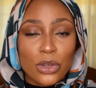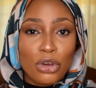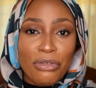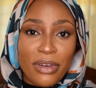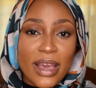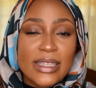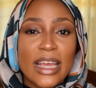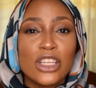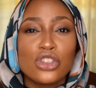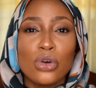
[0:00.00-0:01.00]
on your face
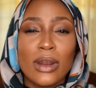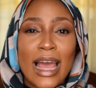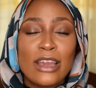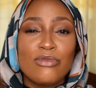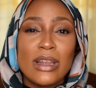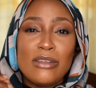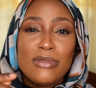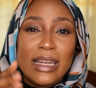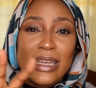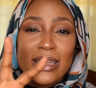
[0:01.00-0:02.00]
and it's not like really,
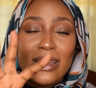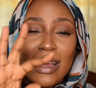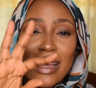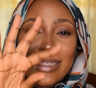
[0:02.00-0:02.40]
really